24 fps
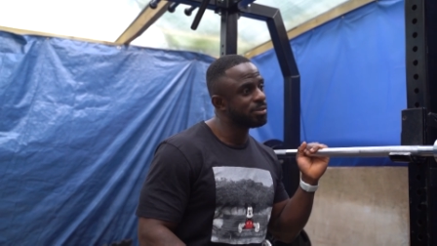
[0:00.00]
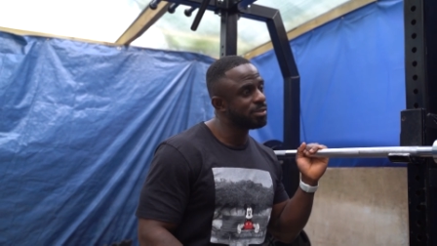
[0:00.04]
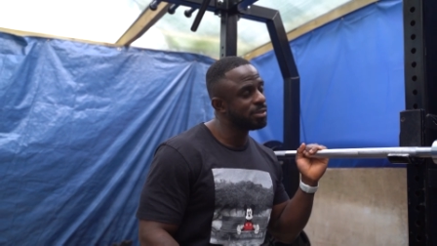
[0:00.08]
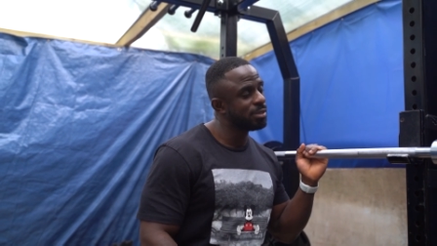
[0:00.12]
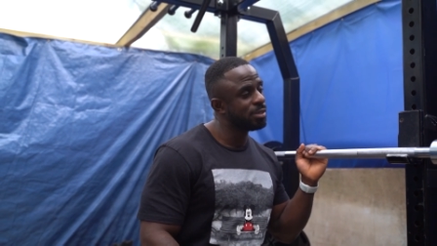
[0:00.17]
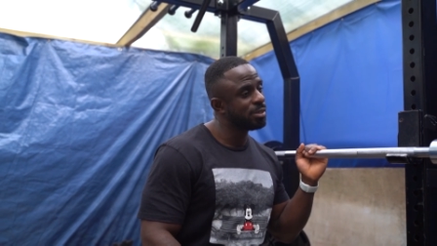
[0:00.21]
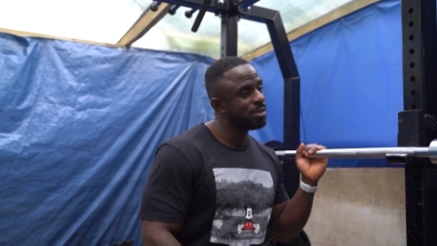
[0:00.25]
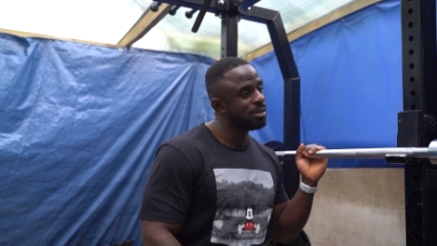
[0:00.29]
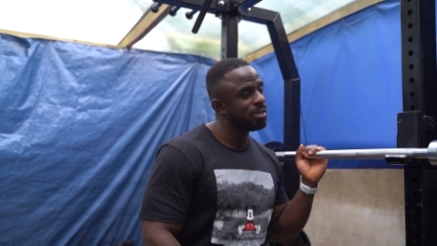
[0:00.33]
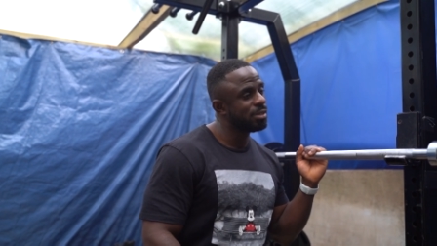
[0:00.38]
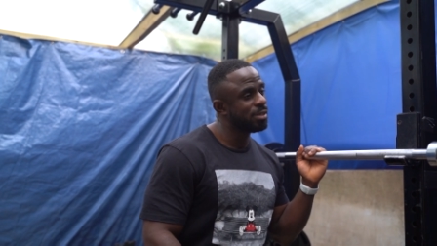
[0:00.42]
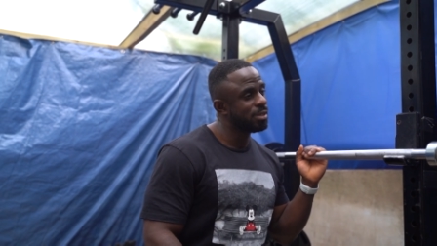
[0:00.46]

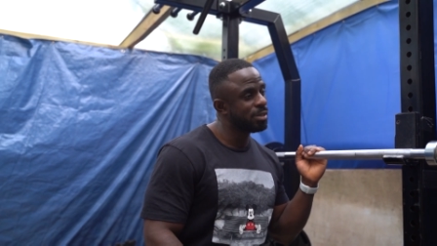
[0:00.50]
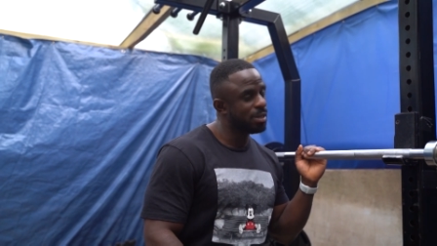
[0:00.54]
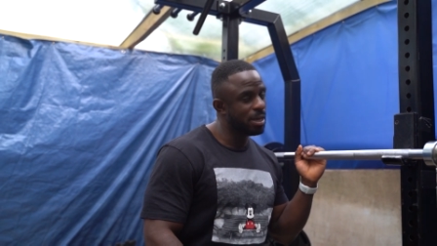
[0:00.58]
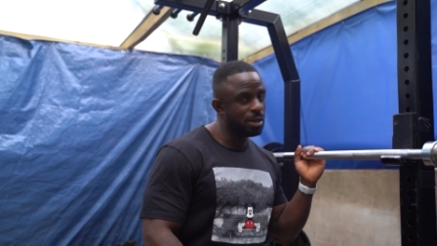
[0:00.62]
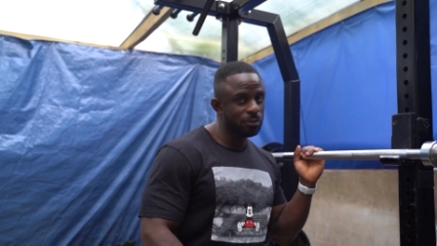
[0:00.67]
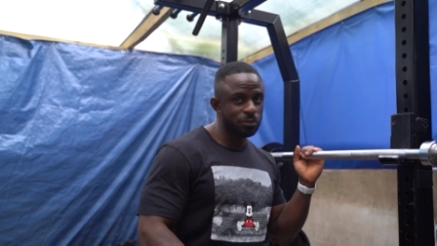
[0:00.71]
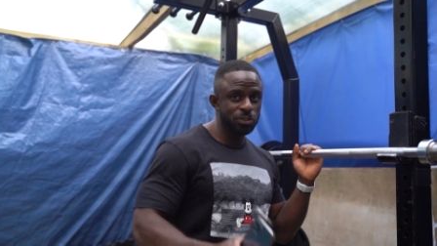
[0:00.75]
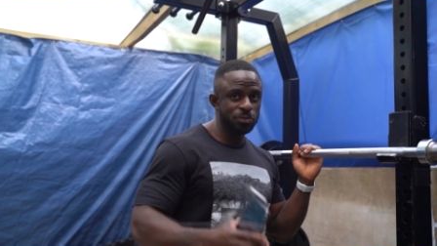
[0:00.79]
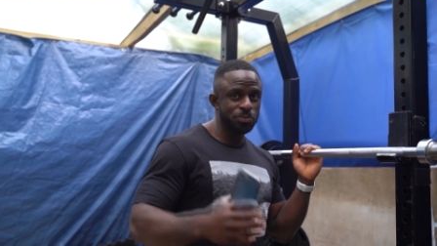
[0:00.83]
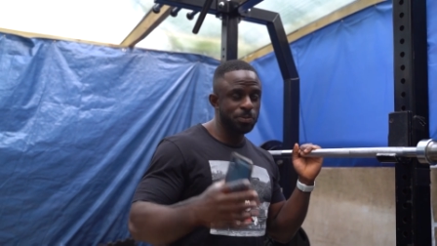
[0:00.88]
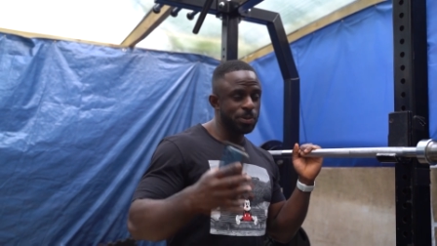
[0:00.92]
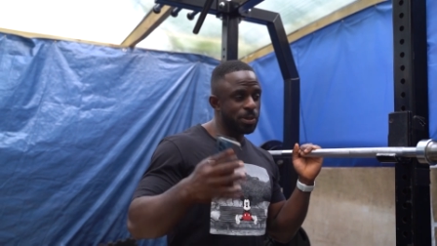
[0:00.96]
Wow.
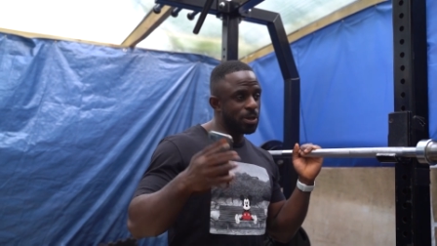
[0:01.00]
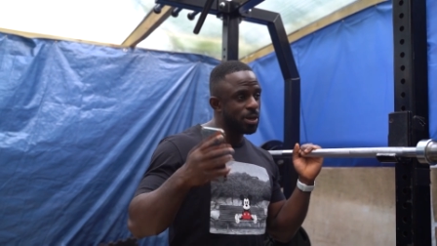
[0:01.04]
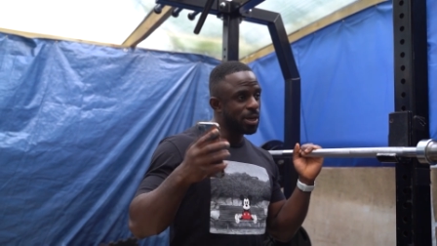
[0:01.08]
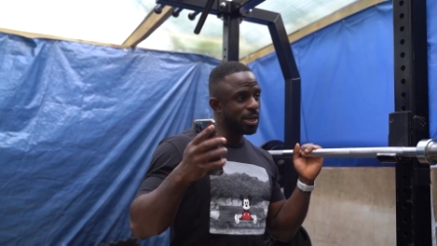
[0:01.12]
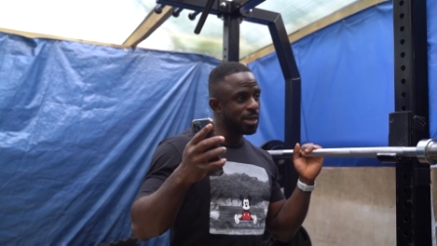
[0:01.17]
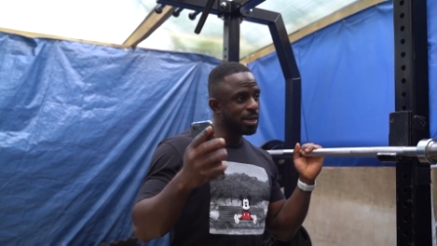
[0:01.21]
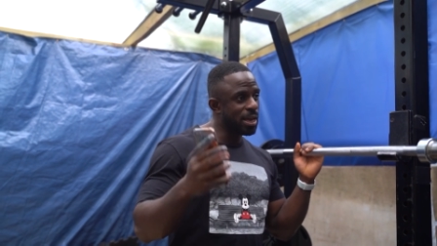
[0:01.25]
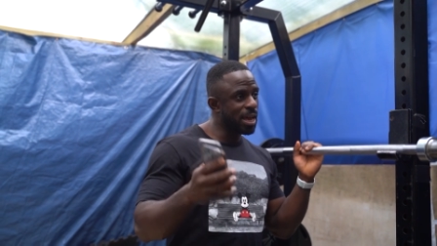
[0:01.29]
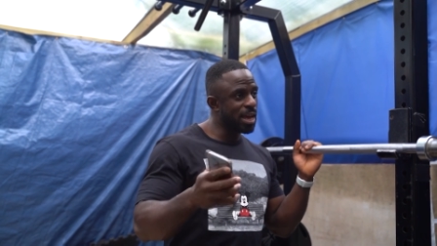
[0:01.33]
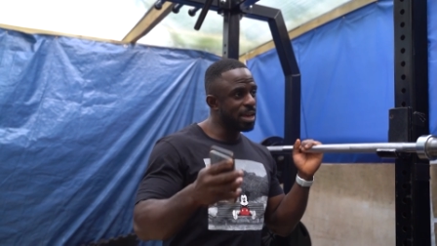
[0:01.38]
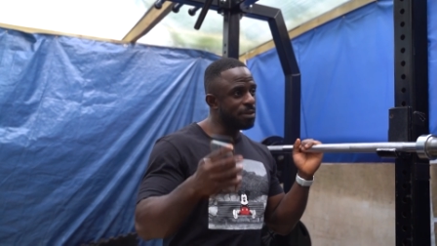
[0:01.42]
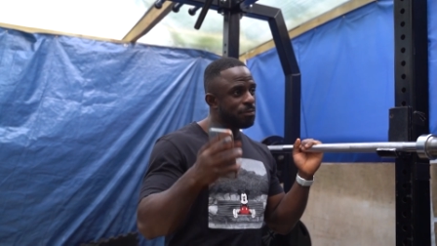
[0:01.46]
I've just been
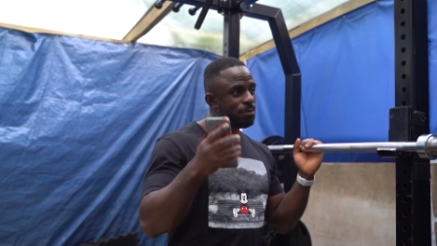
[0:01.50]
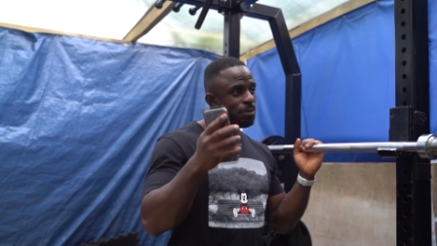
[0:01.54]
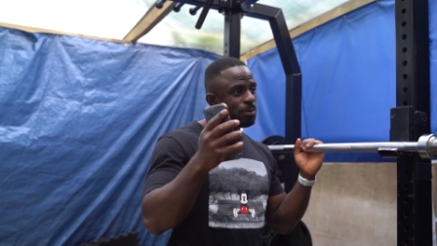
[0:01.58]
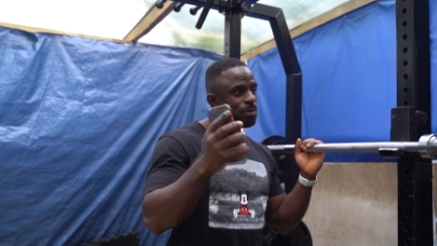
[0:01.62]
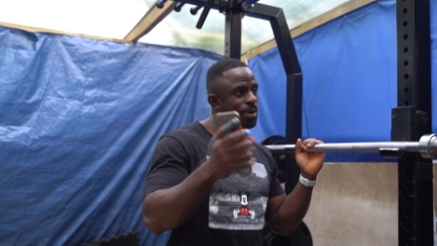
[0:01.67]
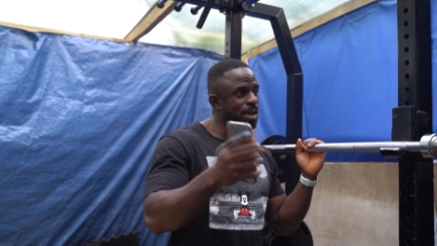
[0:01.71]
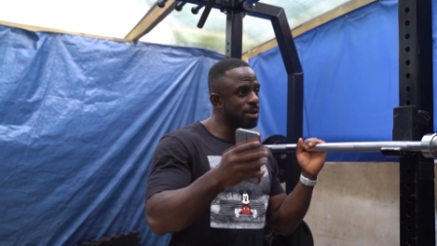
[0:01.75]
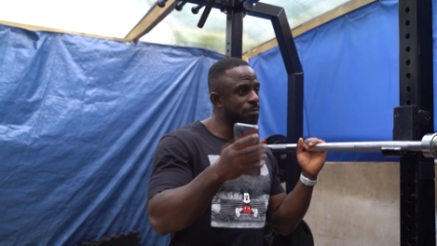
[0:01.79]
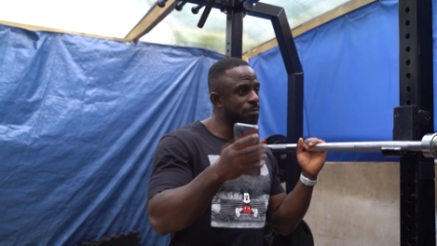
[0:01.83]
going iPhone,